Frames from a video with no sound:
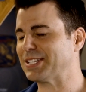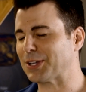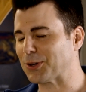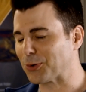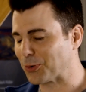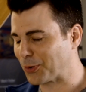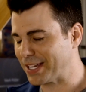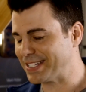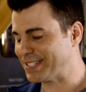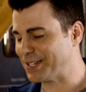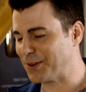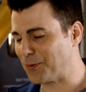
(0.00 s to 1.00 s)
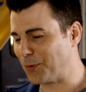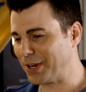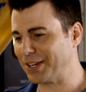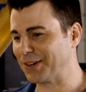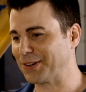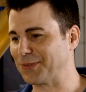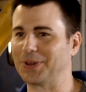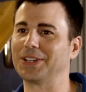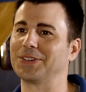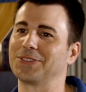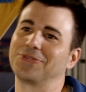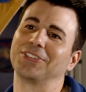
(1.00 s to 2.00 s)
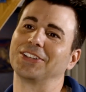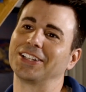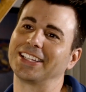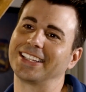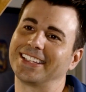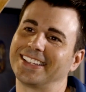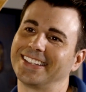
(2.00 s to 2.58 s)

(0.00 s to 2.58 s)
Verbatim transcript: It's a crazy, weird, weird feeling.